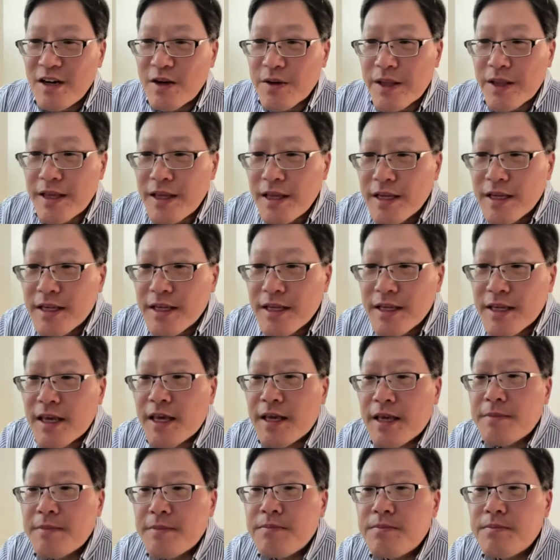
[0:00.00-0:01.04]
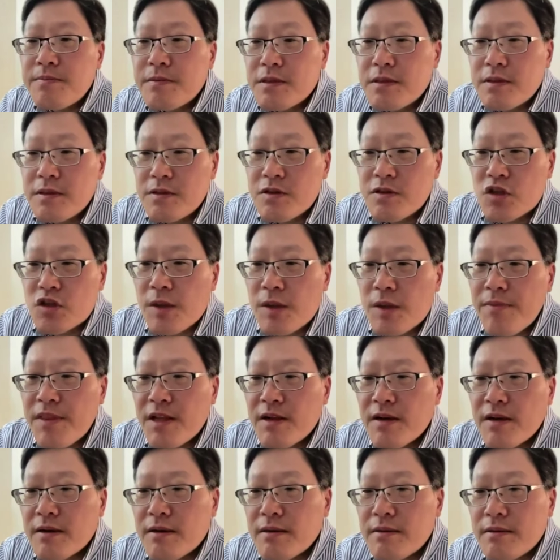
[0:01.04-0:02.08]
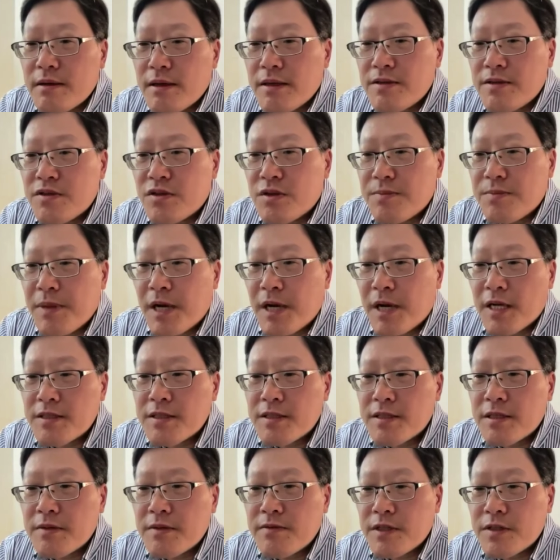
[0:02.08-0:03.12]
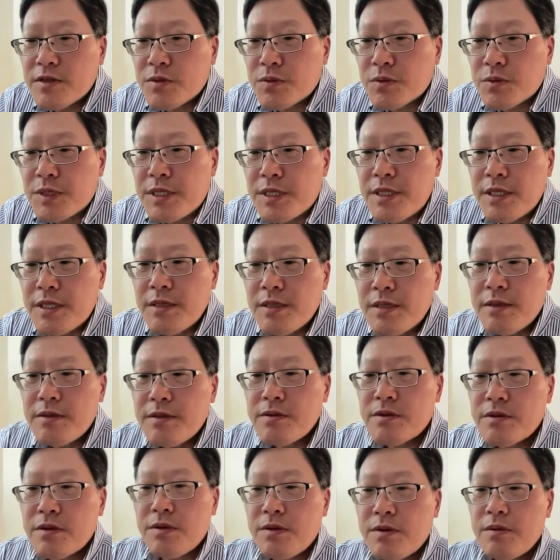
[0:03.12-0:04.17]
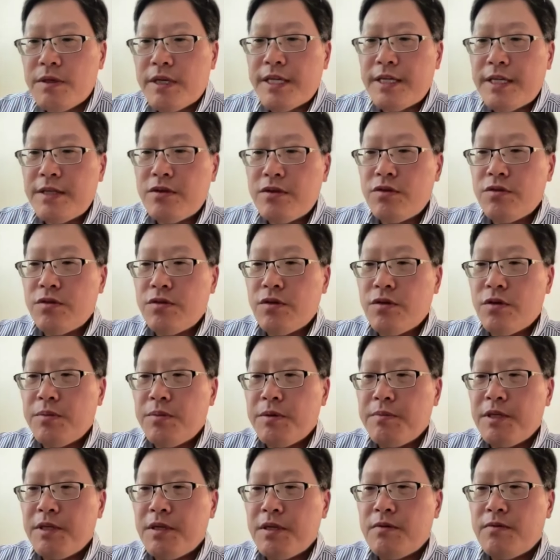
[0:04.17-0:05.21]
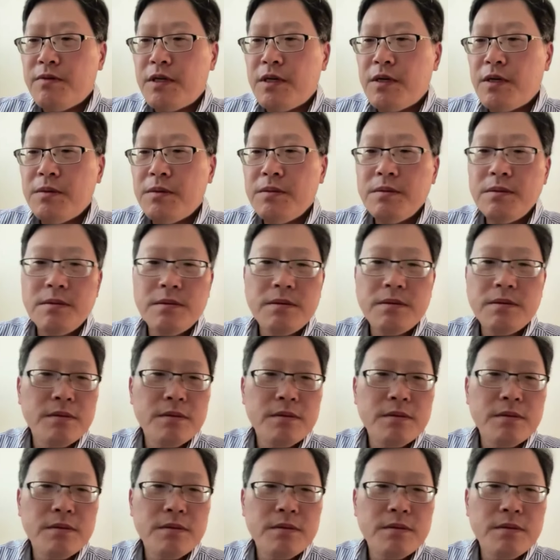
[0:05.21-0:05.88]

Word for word: Okay. Can something as positive as reading also lead to dopamine overload?